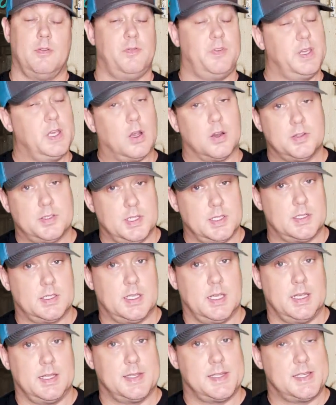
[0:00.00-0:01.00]

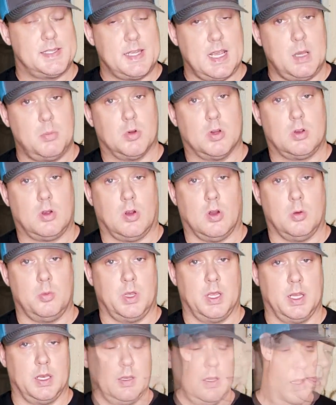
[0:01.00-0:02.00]
VR16 Saber
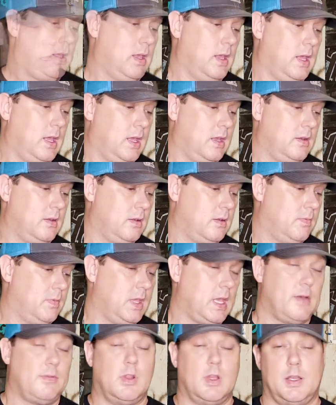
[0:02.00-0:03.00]
Carbine. And
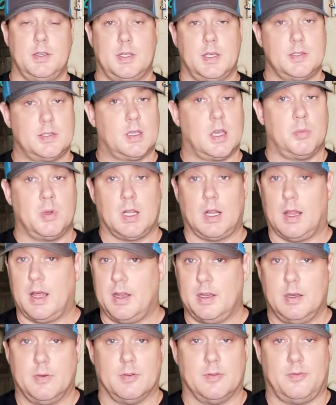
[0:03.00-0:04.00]
the Avalon does come in a
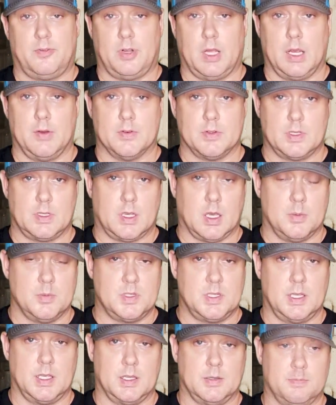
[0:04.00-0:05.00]
lot of different flavors. It
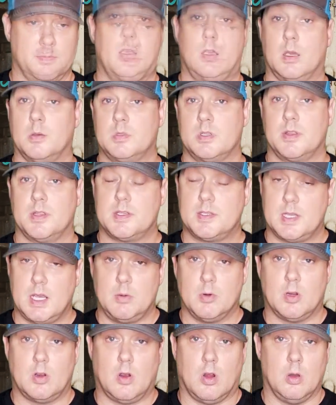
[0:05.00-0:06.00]
comes in the
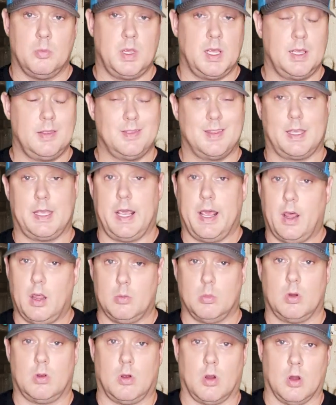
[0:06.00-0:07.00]
Saber Carbine, the
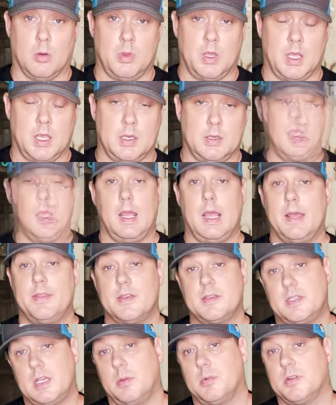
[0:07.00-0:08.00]
Caliber Carbine, and
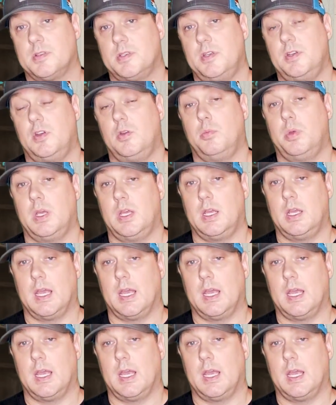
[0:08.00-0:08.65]
the Saber CQB